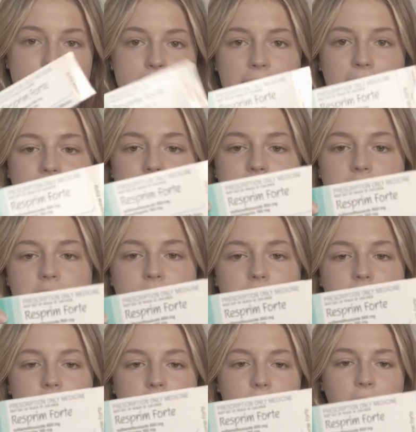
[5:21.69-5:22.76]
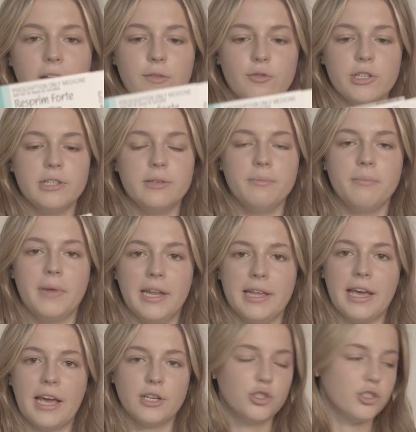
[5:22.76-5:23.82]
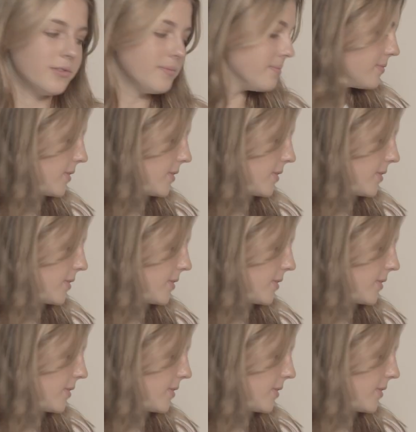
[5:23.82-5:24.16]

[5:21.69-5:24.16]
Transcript: least favourite medication.